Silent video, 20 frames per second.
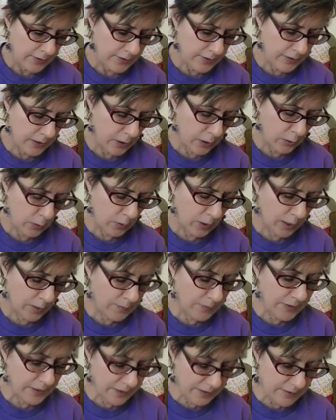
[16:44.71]
So
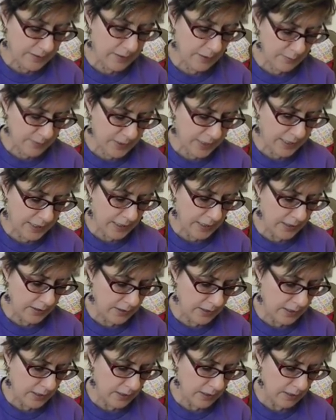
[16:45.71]
I'm gonna, I'm taking
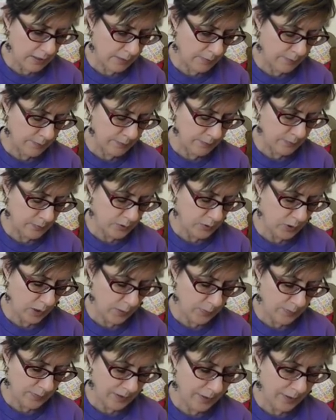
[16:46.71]
the um, scrap.